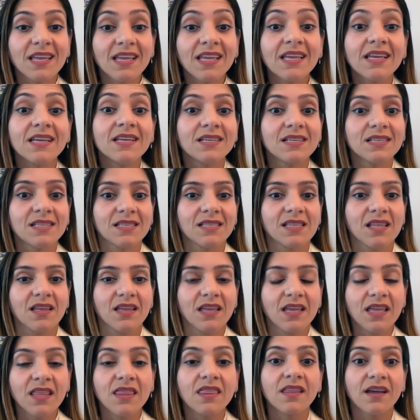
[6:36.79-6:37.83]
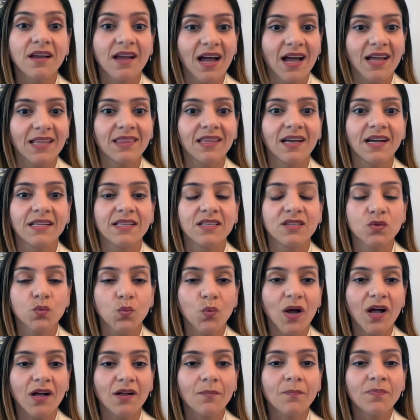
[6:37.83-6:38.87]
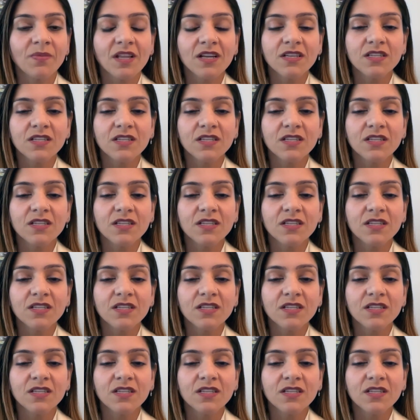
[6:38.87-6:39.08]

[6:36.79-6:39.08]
is in the guideline as well.